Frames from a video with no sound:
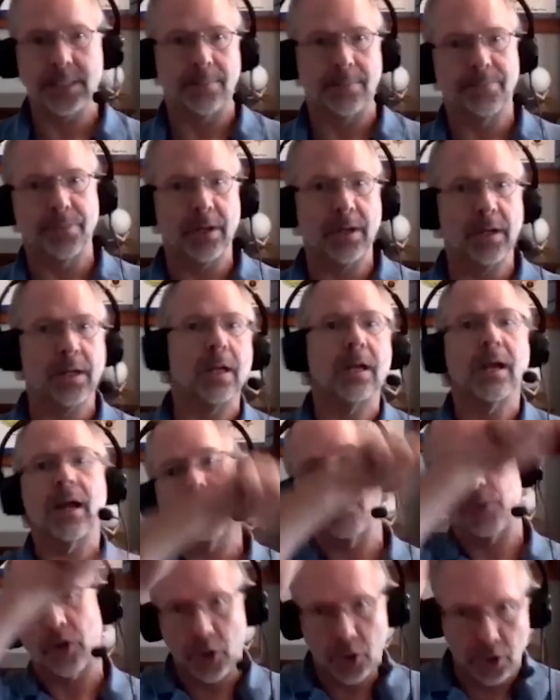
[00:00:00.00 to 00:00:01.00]
something. It can get
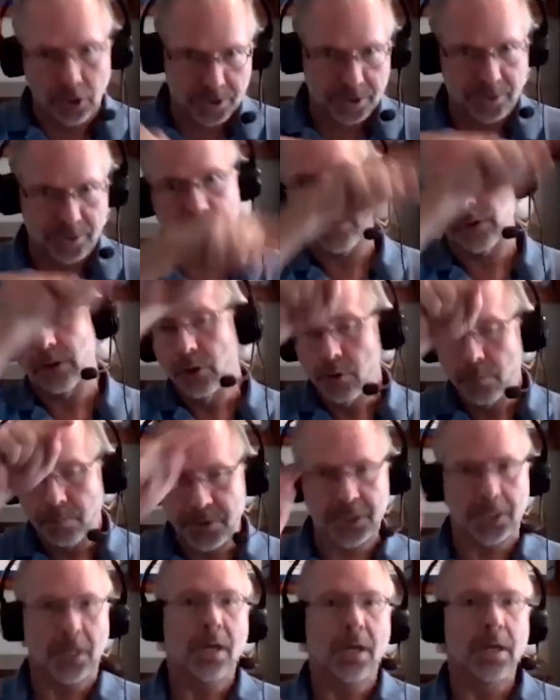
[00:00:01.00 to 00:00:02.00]
it recursive
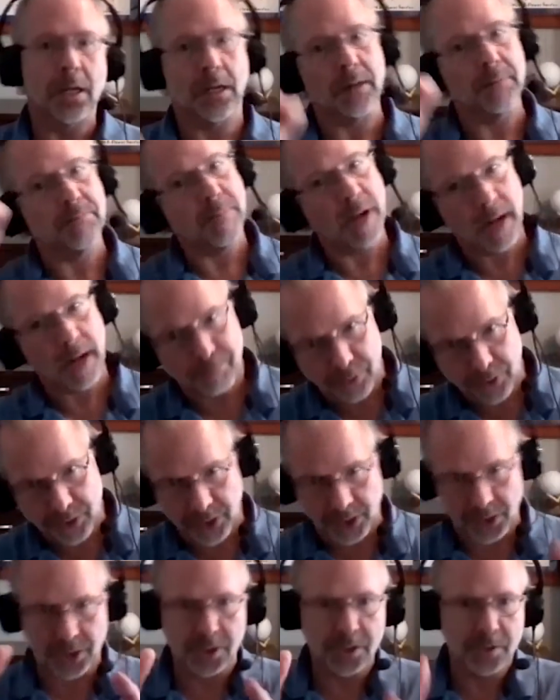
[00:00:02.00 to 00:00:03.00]
loops. It can make
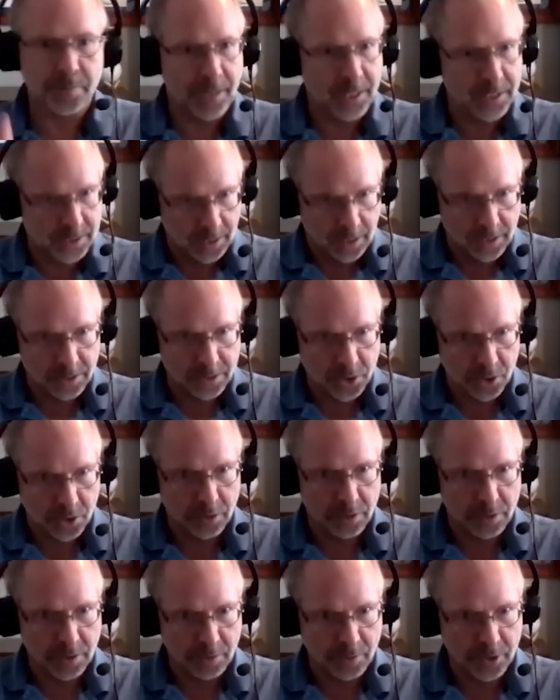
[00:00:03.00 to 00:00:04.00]
predictions based on
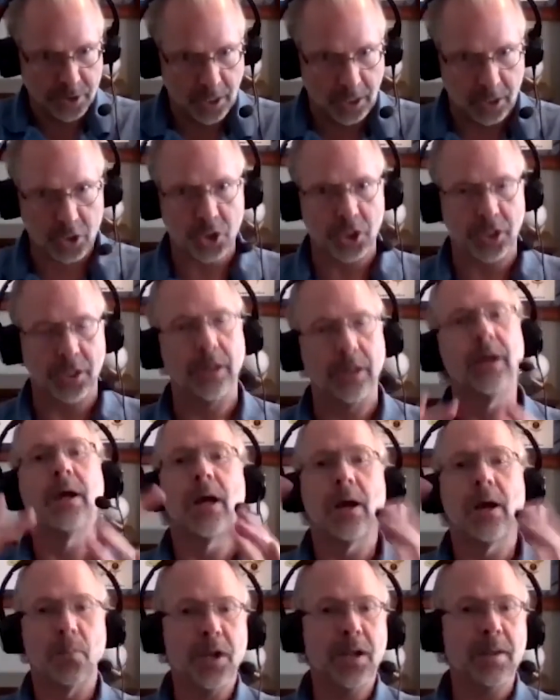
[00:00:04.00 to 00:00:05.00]
uncertainty reduction yeah.
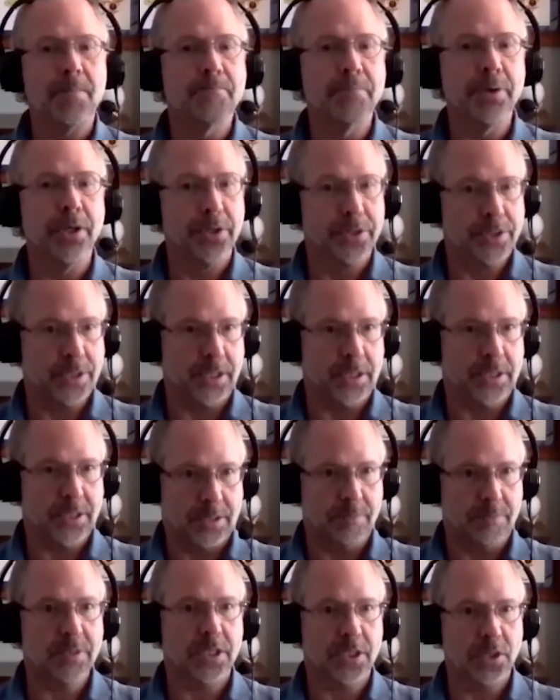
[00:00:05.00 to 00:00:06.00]
and we can build
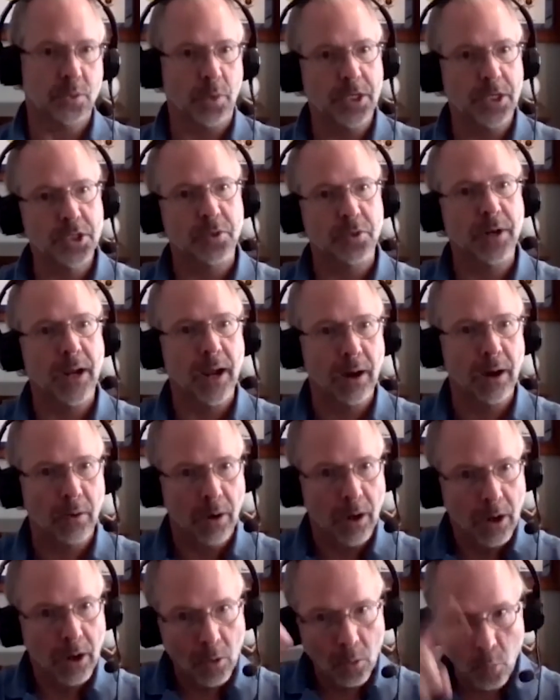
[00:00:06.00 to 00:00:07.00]
systems this way. So
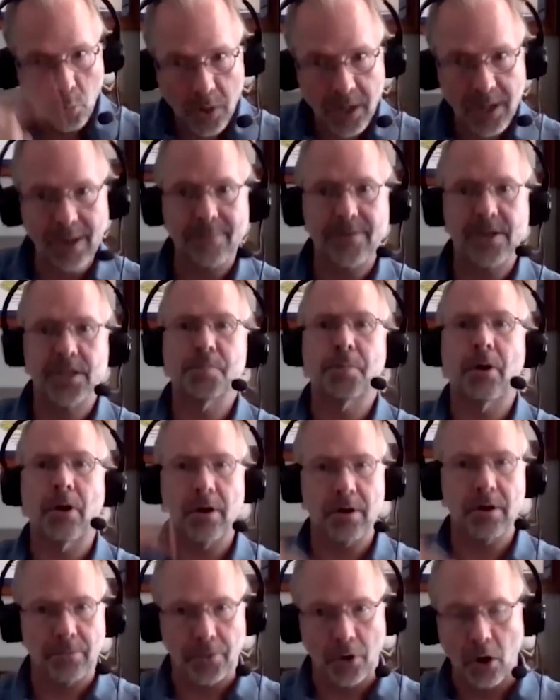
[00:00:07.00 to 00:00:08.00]
now we have as
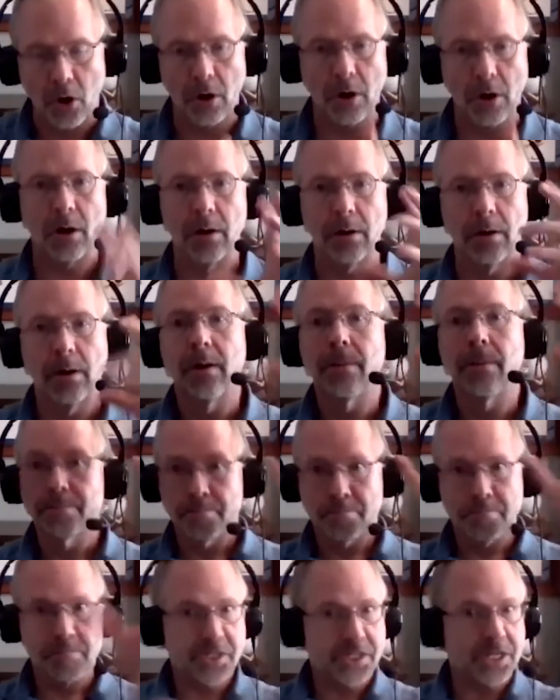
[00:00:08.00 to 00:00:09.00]
part of our
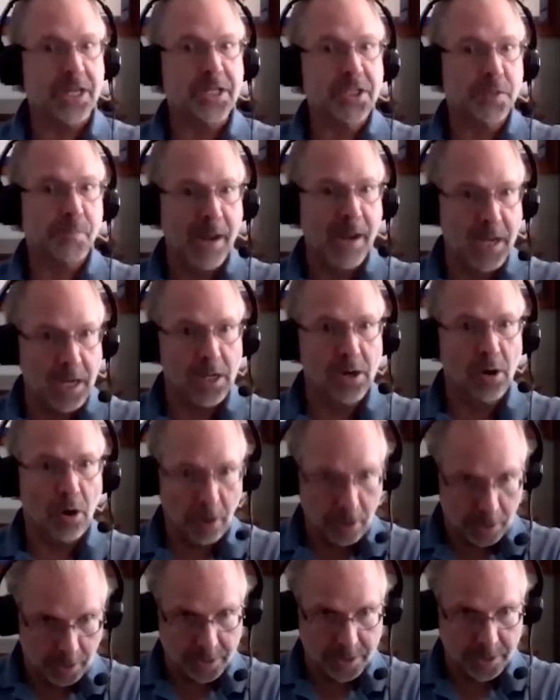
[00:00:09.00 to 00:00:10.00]
sense making
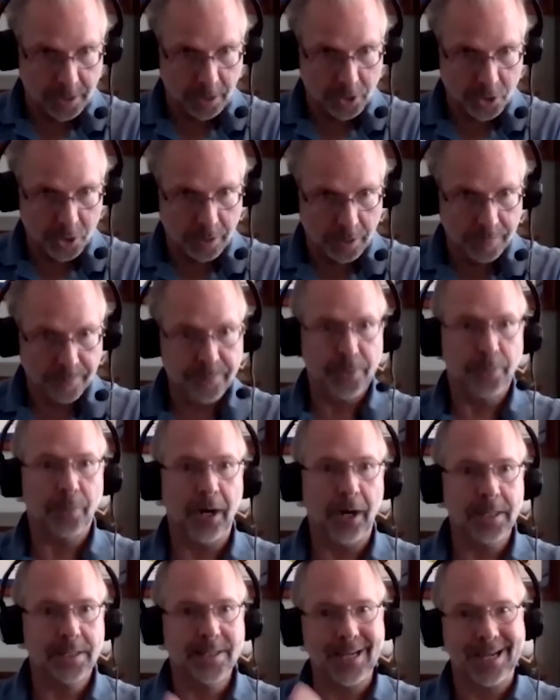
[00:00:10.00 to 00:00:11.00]
architecture,
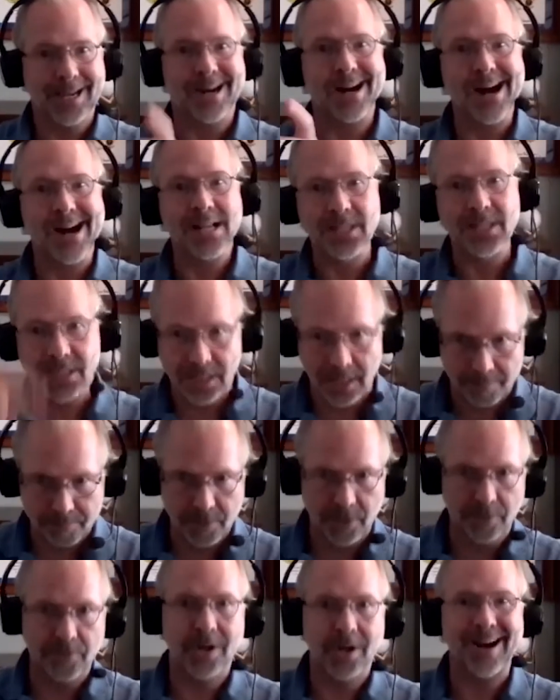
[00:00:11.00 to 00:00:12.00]
right? The
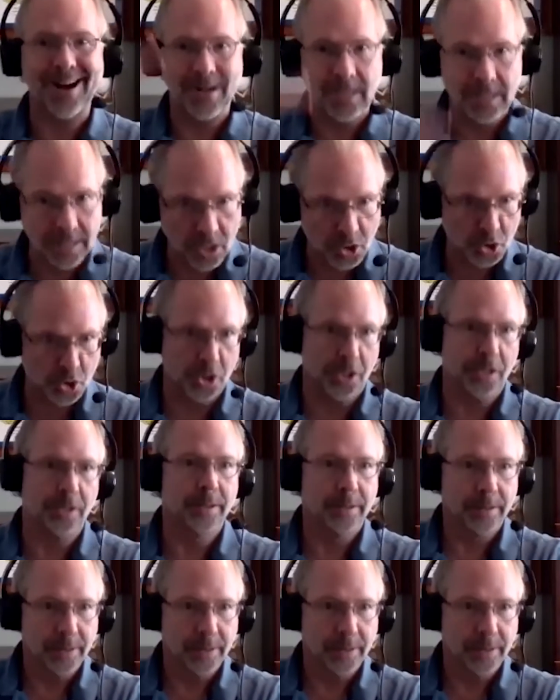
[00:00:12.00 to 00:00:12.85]
concept of cognition